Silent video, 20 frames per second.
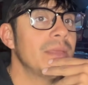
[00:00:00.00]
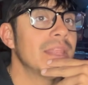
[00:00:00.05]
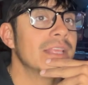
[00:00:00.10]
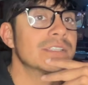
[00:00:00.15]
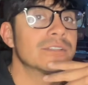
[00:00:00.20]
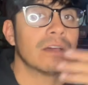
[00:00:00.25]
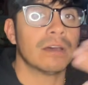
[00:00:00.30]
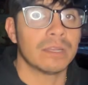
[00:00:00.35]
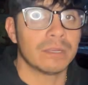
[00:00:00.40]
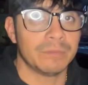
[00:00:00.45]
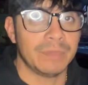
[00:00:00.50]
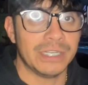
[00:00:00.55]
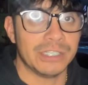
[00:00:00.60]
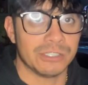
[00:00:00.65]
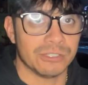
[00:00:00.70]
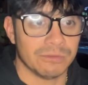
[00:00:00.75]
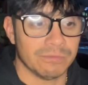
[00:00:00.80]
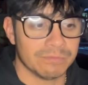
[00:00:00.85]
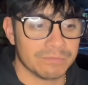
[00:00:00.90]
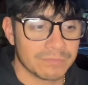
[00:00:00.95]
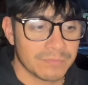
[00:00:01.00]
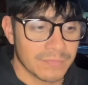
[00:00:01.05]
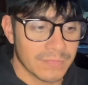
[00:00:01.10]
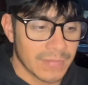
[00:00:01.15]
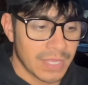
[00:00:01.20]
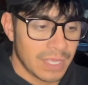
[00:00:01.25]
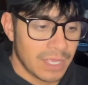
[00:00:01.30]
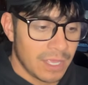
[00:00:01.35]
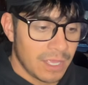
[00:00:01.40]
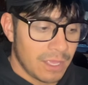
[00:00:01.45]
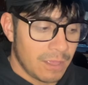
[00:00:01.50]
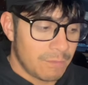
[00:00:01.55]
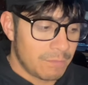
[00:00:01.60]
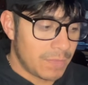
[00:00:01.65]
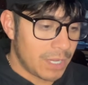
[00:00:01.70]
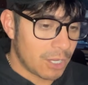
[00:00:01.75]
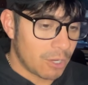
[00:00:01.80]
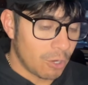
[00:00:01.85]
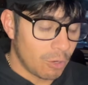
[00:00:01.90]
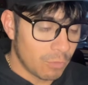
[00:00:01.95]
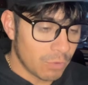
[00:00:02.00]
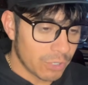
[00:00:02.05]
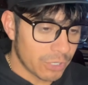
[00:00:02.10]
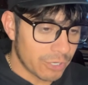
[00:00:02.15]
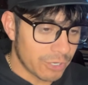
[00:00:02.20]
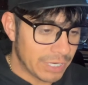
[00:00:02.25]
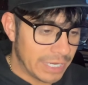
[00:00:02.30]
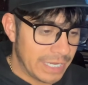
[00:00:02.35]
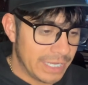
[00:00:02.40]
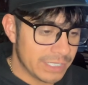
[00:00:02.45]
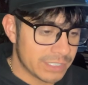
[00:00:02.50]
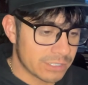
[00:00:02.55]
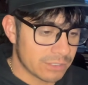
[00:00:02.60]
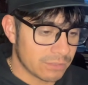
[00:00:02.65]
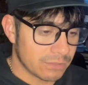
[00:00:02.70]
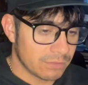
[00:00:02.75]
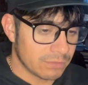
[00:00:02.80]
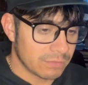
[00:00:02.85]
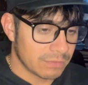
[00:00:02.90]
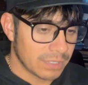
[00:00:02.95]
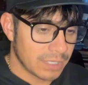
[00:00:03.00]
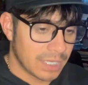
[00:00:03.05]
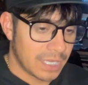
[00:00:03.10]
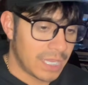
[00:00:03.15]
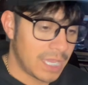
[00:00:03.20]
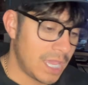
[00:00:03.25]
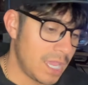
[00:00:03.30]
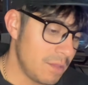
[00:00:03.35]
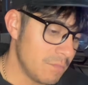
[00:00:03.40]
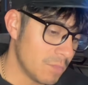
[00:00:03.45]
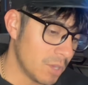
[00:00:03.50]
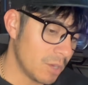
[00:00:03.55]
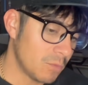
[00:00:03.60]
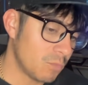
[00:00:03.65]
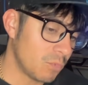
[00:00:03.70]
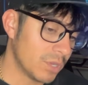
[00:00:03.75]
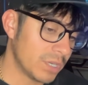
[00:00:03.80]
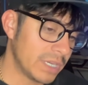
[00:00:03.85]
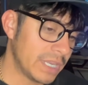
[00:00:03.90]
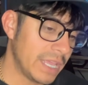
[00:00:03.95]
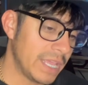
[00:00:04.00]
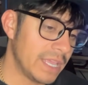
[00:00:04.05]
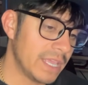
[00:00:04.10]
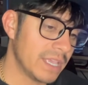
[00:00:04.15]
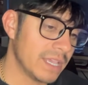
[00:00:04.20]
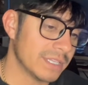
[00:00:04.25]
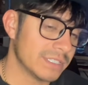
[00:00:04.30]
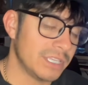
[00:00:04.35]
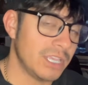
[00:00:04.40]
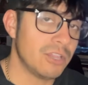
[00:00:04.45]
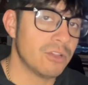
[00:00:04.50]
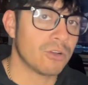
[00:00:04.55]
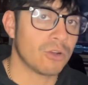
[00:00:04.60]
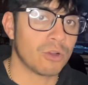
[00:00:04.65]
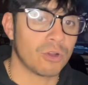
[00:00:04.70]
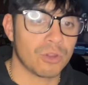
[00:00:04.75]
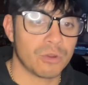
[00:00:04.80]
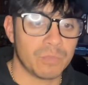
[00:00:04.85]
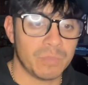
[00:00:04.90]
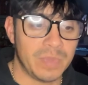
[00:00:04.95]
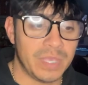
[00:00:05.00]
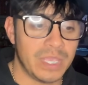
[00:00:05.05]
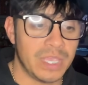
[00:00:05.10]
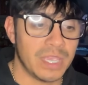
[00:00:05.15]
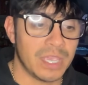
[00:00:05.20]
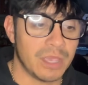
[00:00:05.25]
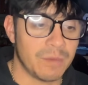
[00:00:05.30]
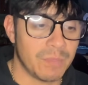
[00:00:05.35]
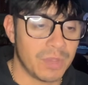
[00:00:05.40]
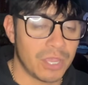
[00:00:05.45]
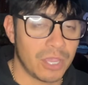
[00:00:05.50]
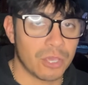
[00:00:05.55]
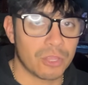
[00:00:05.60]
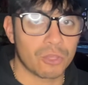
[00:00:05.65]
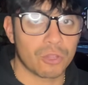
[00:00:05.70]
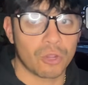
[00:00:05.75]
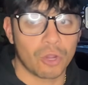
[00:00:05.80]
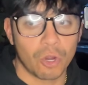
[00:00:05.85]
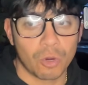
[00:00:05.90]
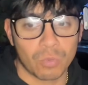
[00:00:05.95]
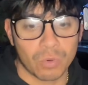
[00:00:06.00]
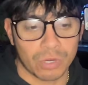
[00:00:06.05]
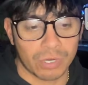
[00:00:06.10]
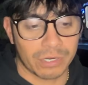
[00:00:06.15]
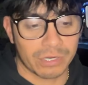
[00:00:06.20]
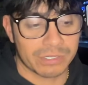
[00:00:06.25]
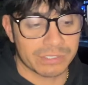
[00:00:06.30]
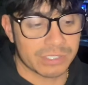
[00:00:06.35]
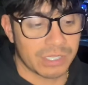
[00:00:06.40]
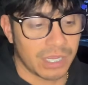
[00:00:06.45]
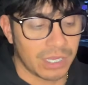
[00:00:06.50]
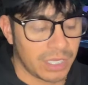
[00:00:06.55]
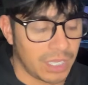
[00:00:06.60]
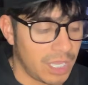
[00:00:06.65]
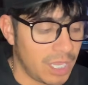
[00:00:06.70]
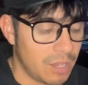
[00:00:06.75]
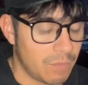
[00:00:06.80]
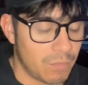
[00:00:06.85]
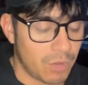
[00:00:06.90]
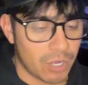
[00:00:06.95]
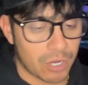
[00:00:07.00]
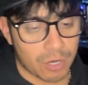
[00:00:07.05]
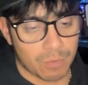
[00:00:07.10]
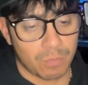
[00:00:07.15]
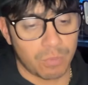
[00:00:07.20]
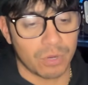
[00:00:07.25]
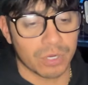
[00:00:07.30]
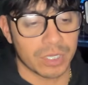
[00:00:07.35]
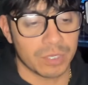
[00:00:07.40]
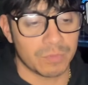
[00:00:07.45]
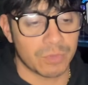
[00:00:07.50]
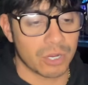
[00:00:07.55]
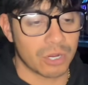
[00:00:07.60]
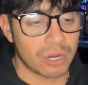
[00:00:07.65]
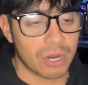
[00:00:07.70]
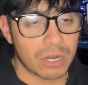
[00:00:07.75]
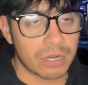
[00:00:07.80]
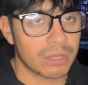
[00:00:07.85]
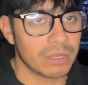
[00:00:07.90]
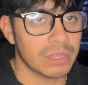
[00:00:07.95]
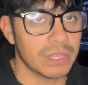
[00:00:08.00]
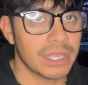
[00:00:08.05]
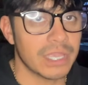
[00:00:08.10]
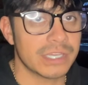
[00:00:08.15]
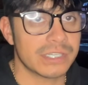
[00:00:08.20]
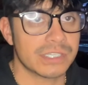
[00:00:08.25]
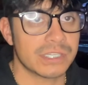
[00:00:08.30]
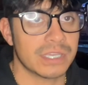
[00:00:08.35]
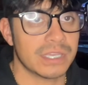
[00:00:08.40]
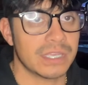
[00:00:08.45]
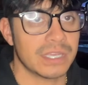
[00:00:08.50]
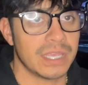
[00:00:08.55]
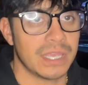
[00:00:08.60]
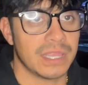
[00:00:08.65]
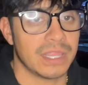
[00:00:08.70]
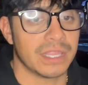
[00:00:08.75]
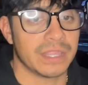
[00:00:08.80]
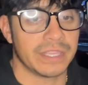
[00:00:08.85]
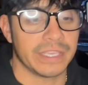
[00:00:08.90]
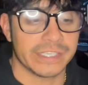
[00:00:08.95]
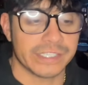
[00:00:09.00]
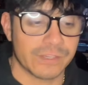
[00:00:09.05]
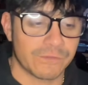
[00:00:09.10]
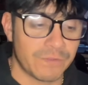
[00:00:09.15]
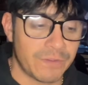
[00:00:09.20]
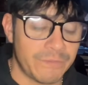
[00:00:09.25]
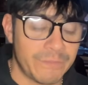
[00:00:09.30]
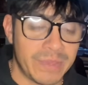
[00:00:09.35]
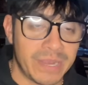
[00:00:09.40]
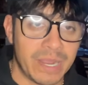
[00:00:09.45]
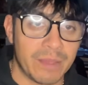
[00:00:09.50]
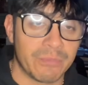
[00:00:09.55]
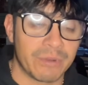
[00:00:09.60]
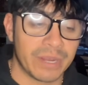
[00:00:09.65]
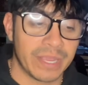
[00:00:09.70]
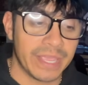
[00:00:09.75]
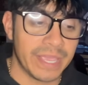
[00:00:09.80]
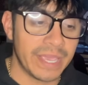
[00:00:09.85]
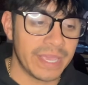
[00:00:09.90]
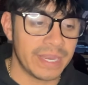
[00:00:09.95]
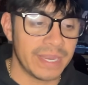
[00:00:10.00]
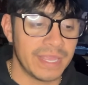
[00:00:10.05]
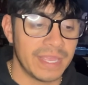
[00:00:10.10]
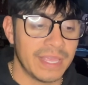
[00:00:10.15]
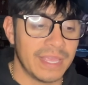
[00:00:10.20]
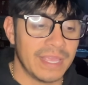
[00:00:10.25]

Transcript: and let's call him Angel. My coworker Angel came up one day because he heard me and my other coworkers talking about our Pokemon card collection and the things that we've been able to get,